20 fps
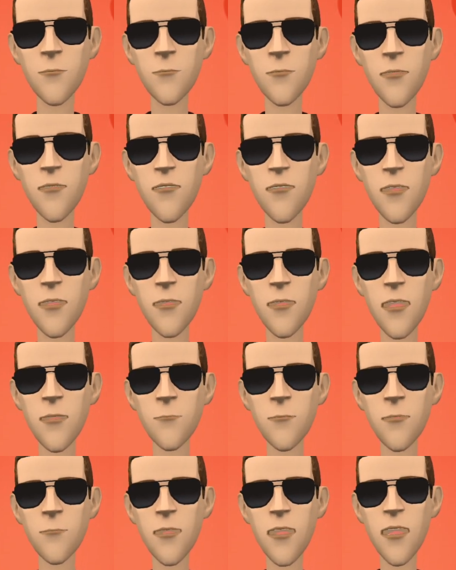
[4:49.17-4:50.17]
advising
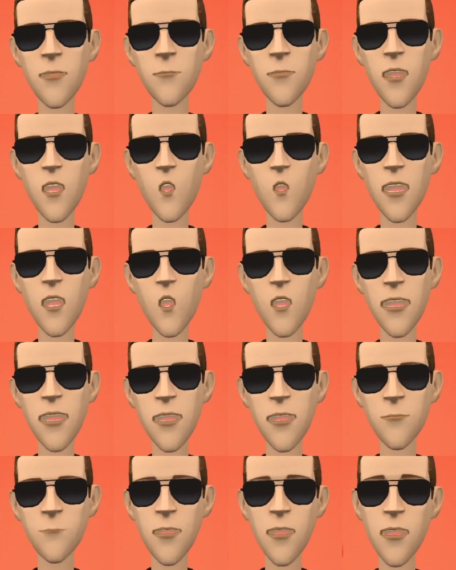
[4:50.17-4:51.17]
people about how they
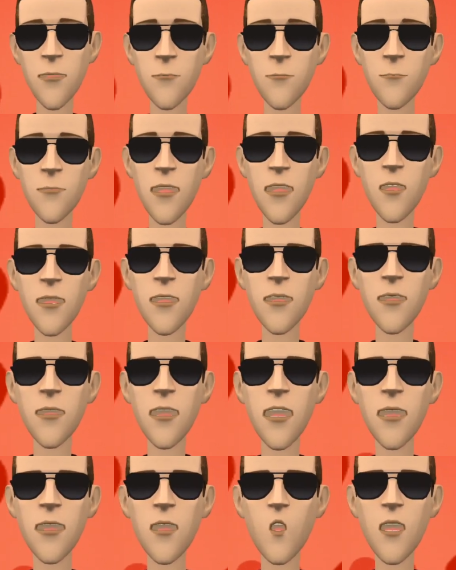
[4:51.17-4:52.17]
can become better at
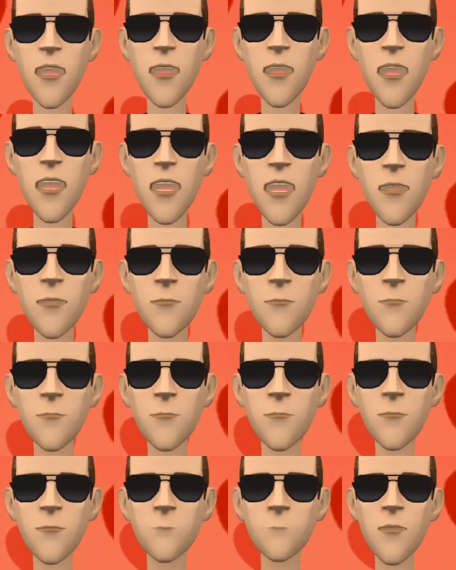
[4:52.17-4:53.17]
dealing with
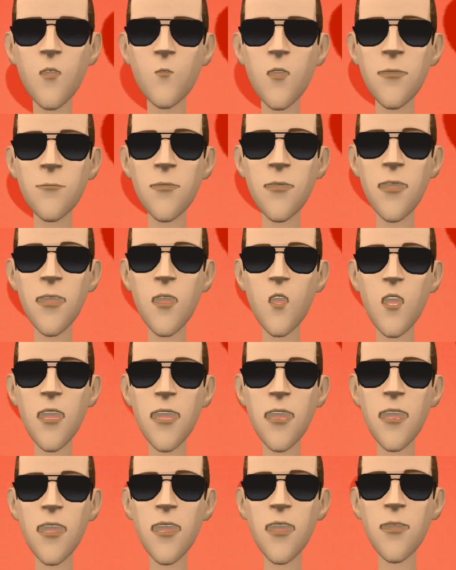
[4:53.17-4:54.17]
problem
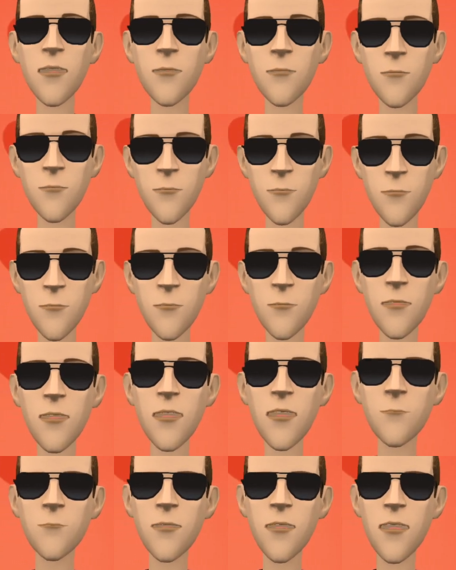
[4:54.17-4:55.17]
situations
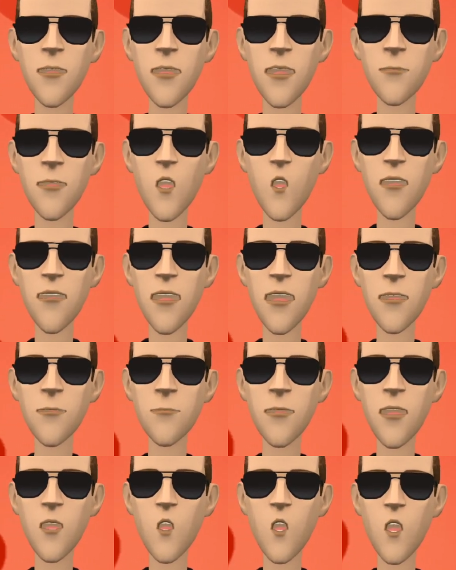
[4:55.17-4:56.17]
that might come out of the
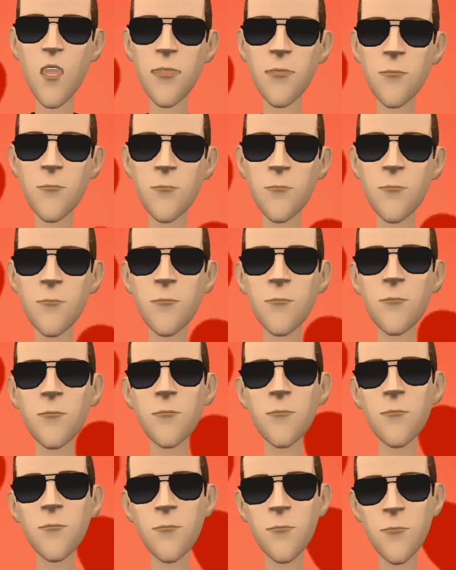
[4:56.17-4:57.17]
blue
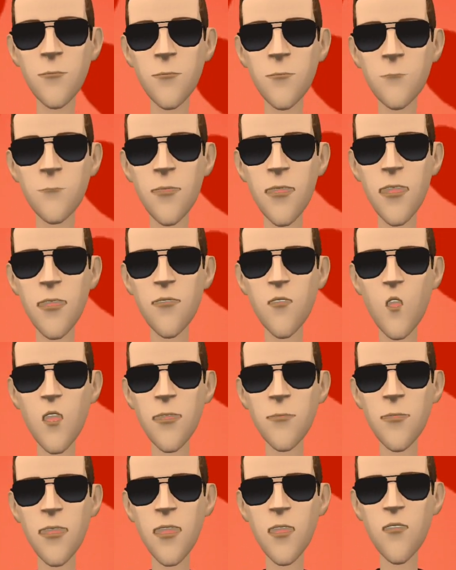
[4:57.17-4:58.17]
makes for
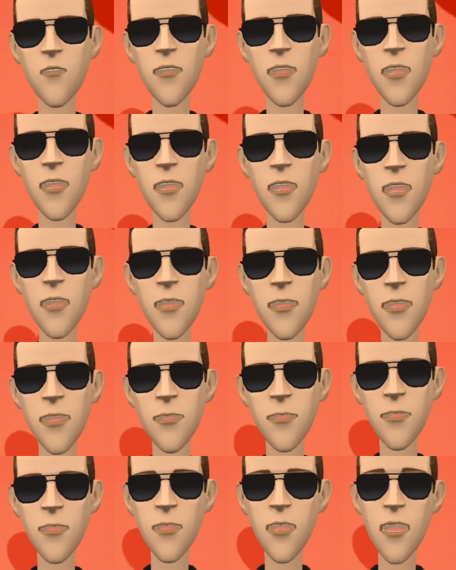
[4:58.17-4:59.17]
a better functioning
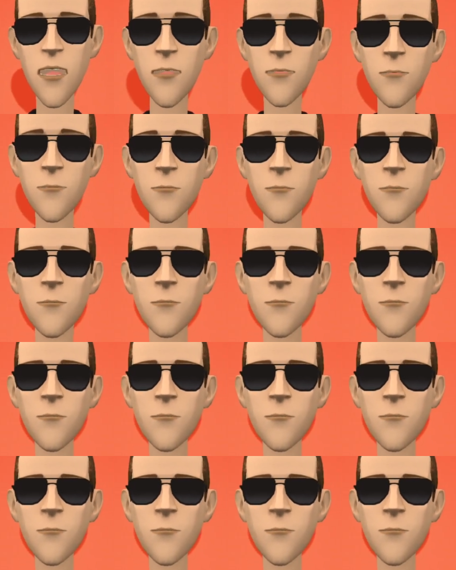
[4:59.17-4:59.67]
society.